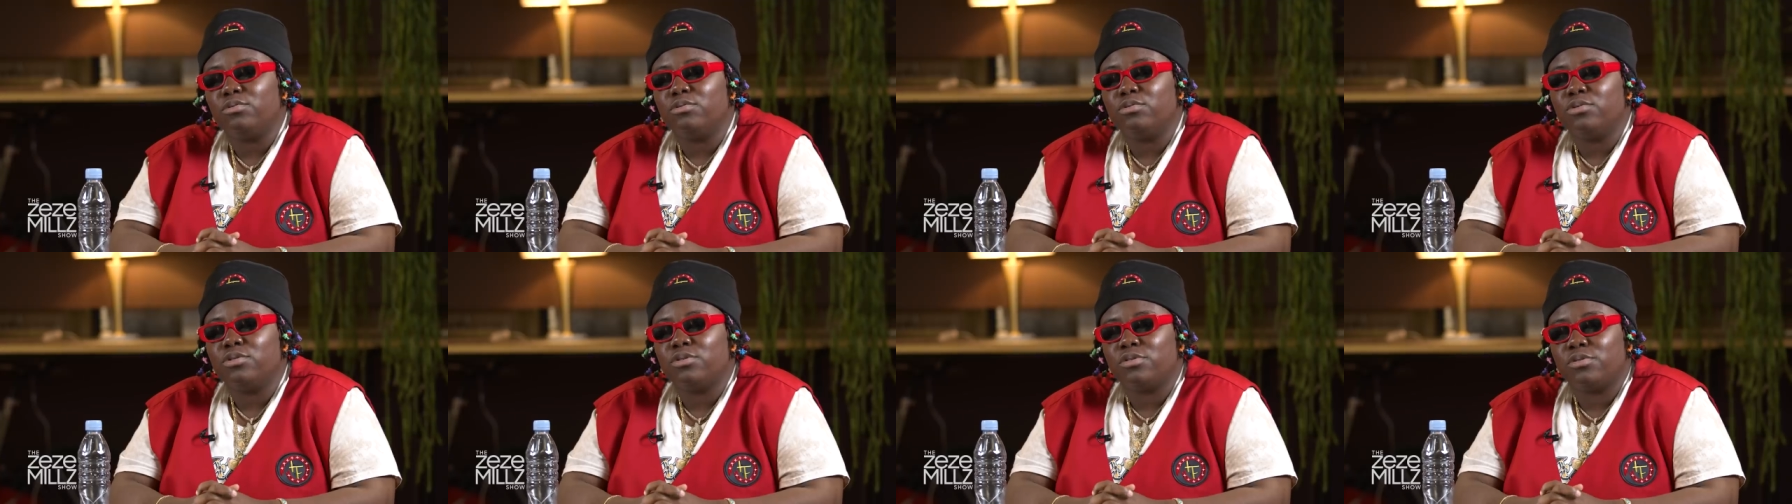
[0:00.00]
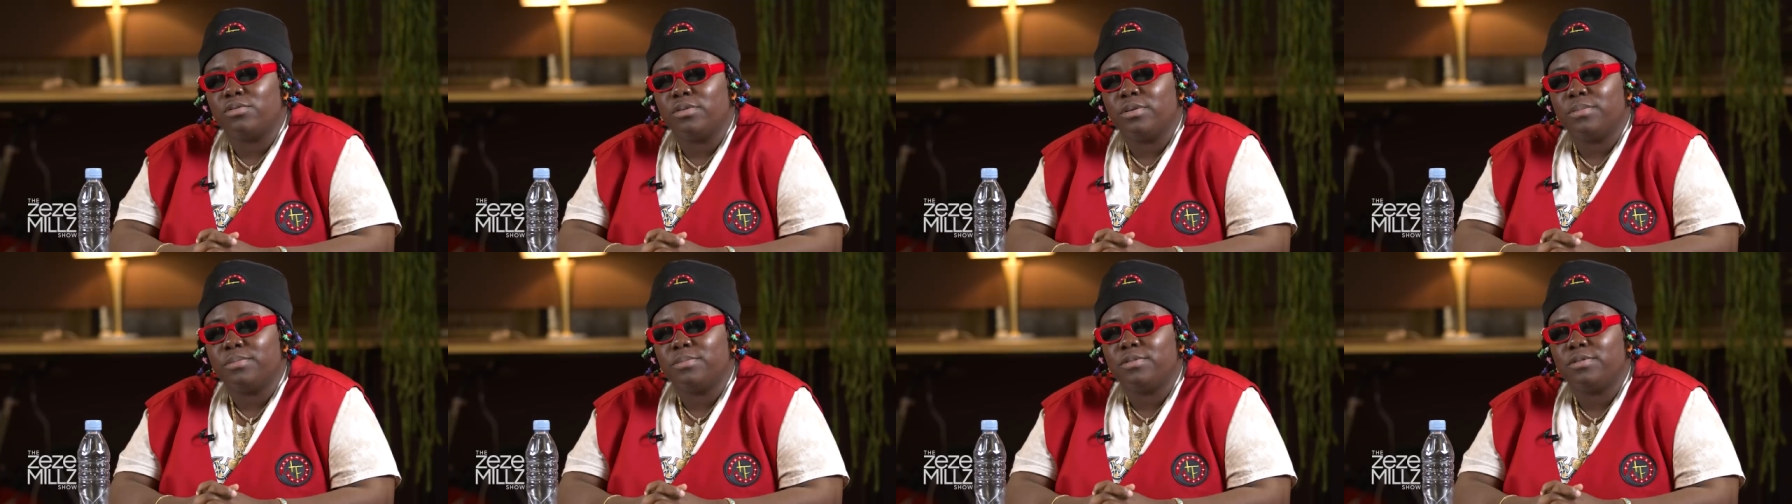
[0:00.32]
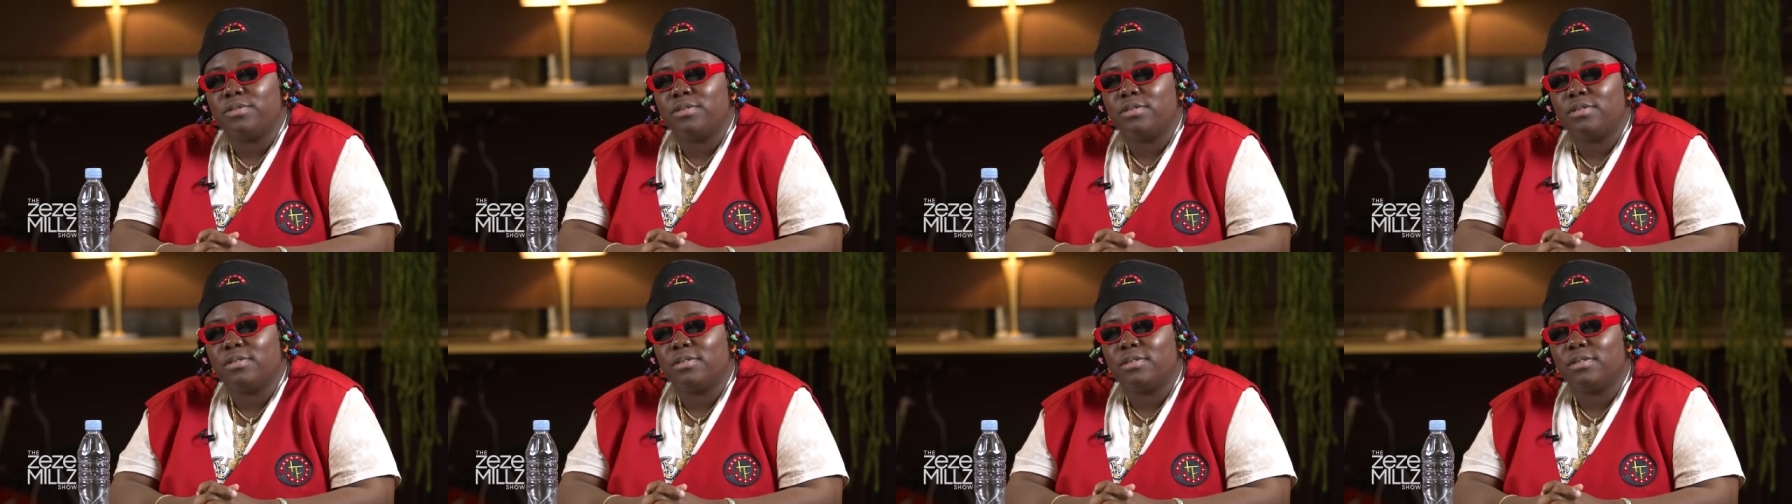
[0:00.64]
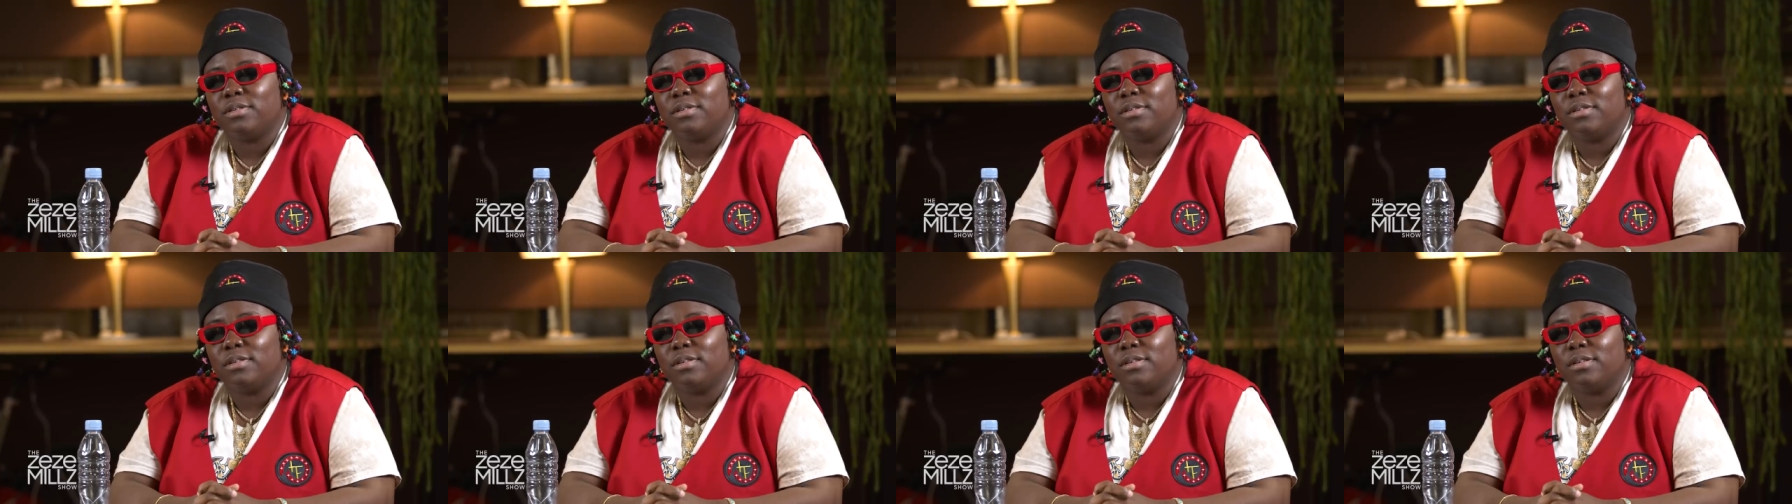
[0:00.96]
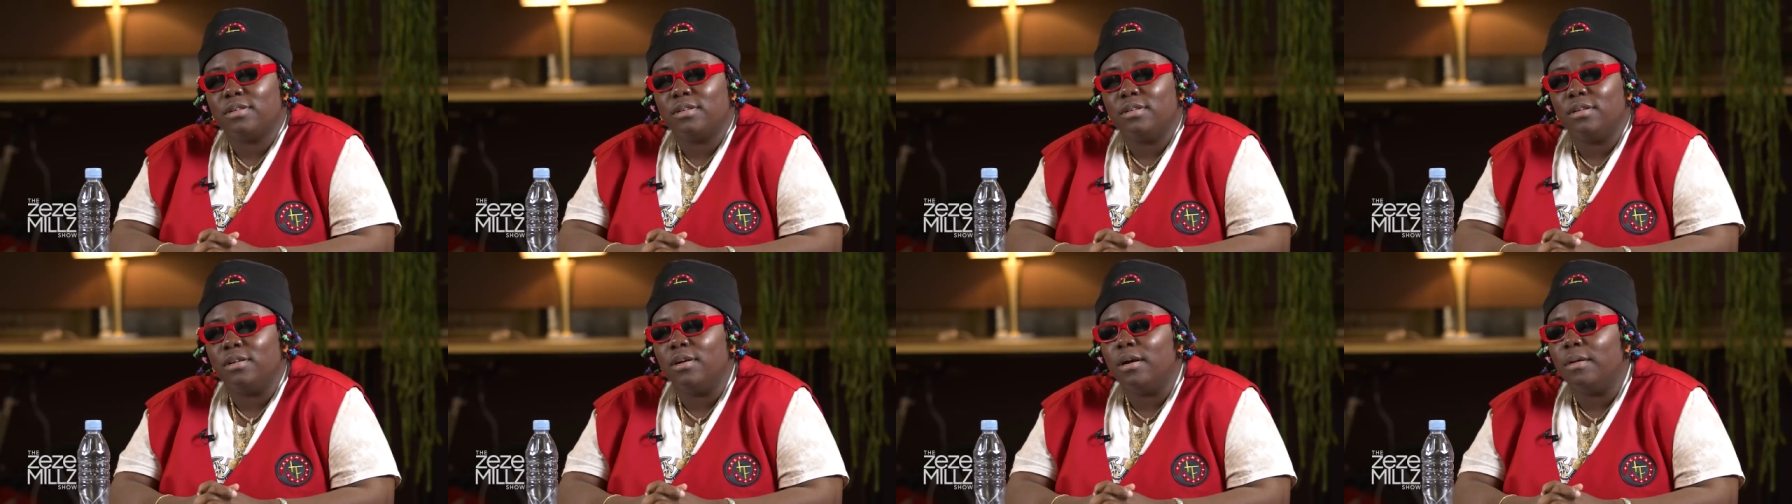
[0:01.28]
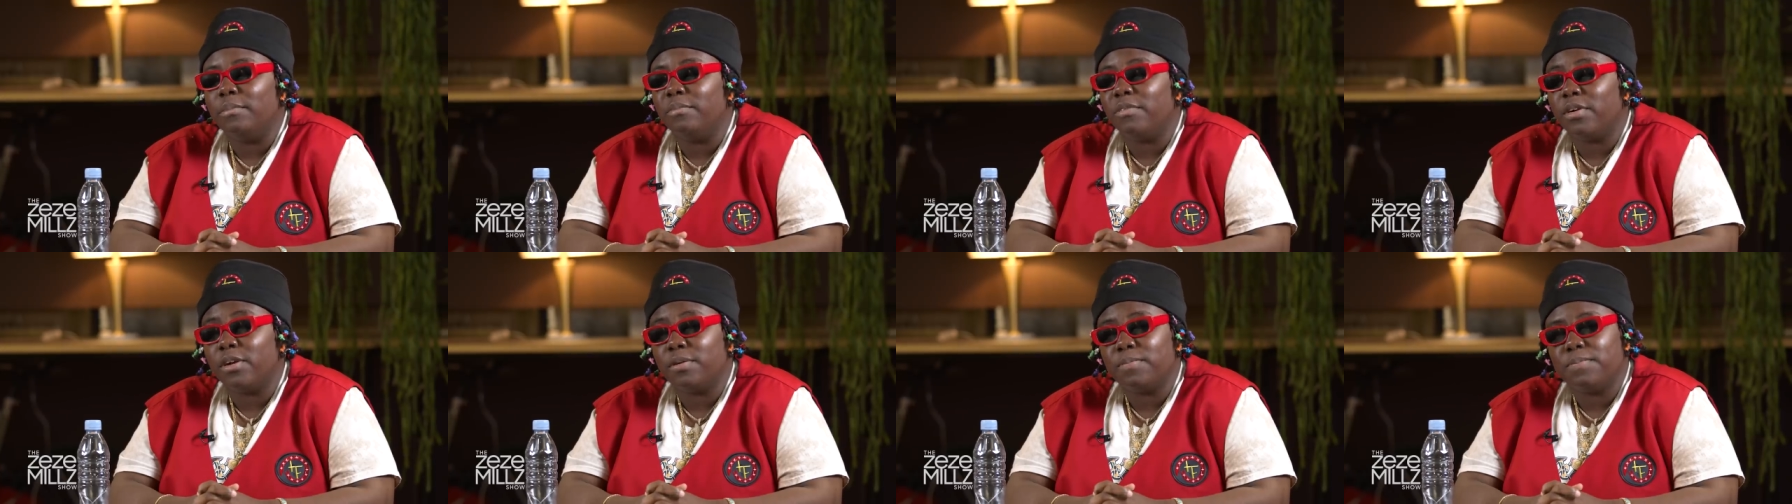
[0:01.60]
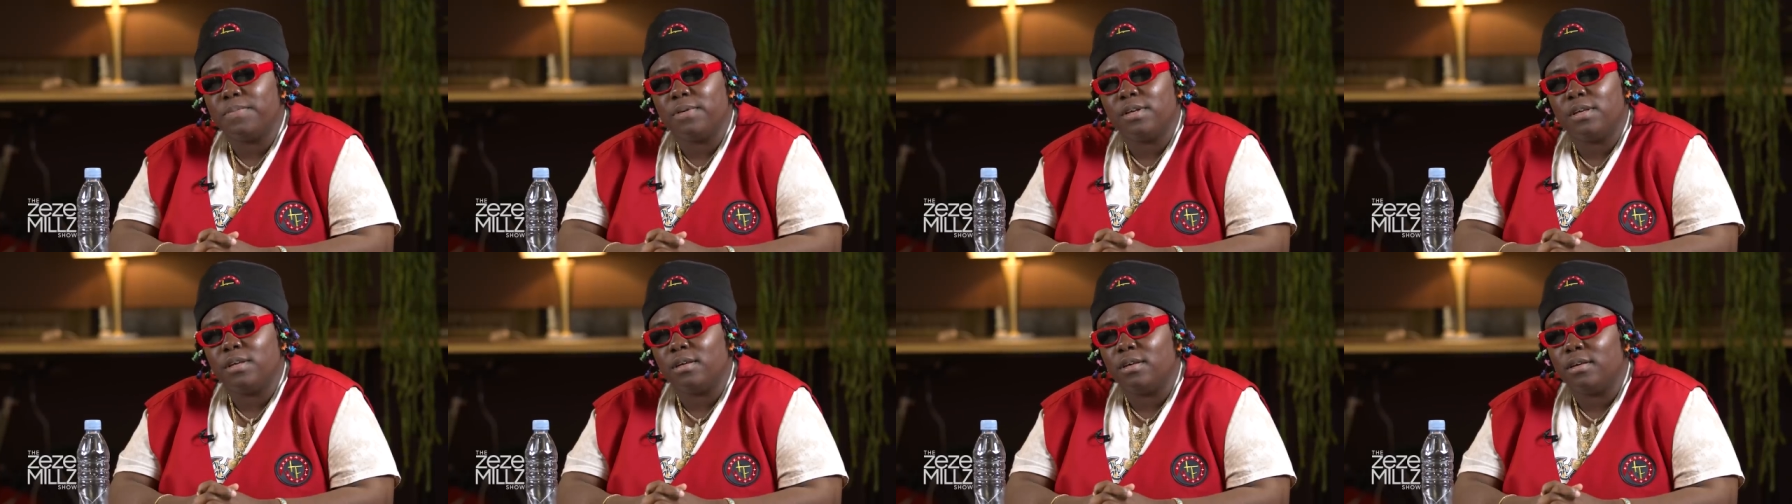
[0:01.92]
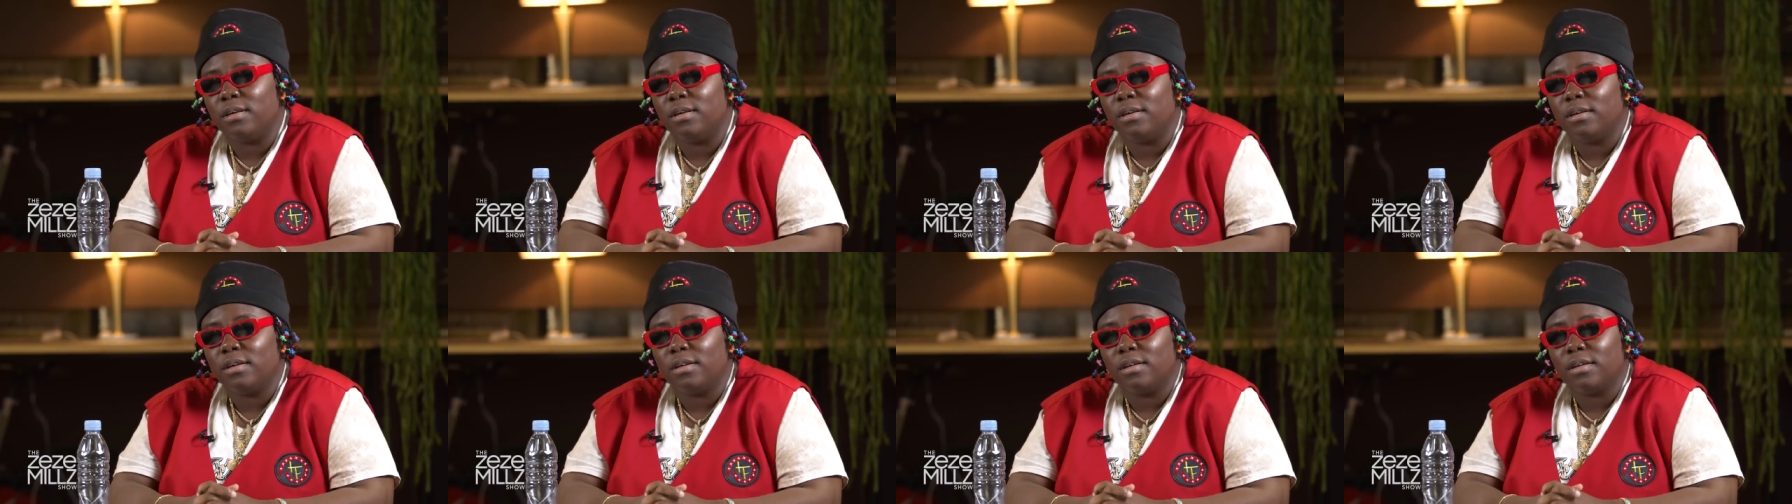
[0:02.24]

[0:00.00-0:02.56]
through scripts. Okay. You know I'm very picky.